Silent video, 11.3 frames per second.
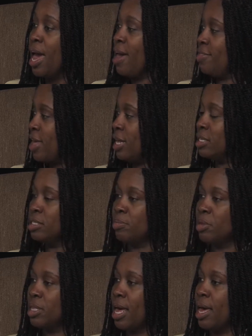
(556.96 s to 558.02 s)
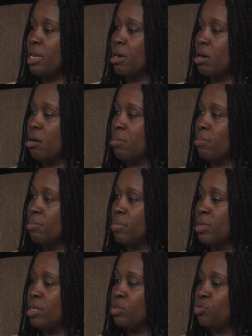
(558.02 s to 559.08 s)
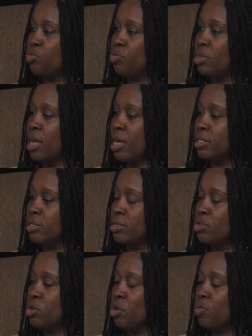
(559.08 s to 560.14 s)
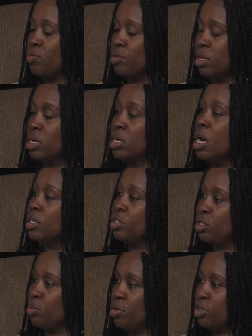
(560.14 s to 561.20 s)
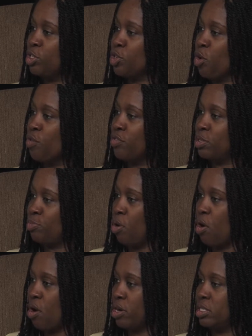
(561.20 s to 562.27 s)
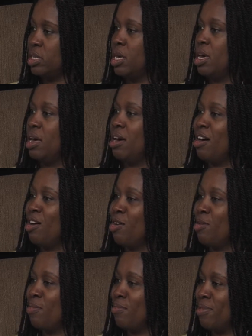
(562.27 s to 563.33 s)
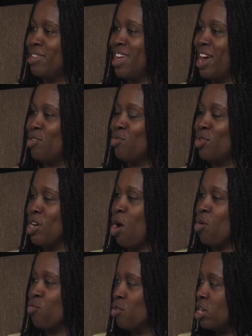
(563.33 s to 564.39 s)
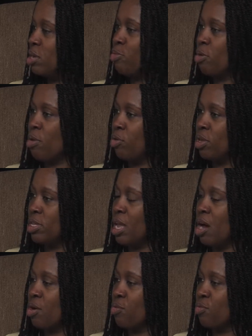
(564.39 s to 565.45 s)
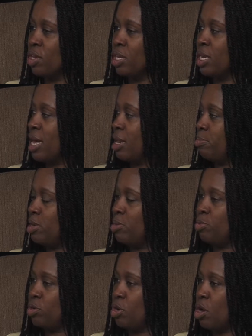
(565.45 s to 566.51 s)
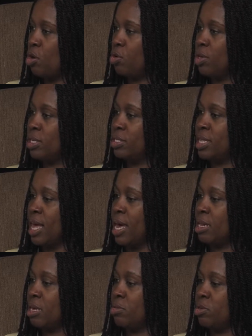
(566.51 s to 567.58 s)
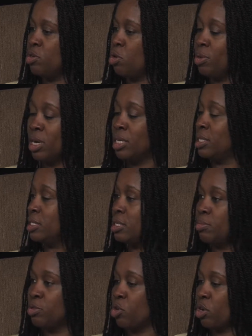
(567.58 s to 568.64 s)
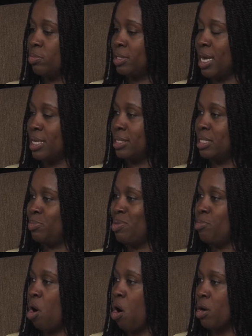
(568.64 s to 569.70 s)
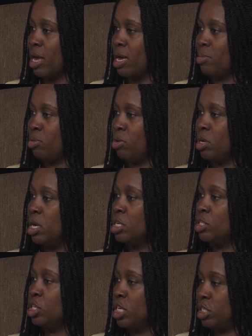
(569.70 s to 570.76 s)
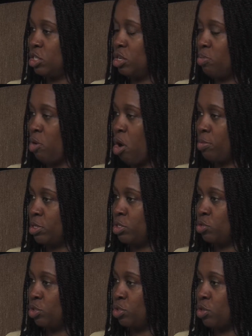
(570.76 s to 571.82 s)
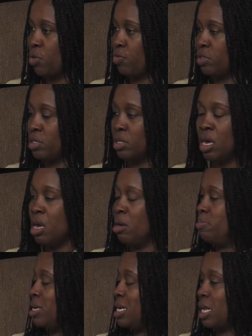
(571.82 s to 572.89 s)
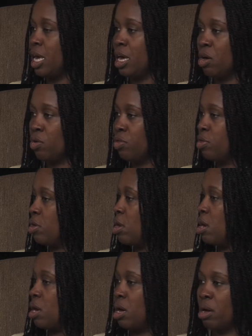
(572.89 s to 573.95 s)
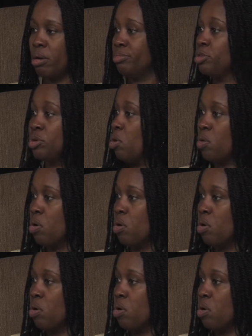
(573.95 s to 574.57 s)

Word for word: And that is something that um, is that, you know, the customer service part um, that we are really promoting now and really letting people know is that, you know, because in some circumstances people aren't able to get to the Department of Social Services, be it health, um, you know,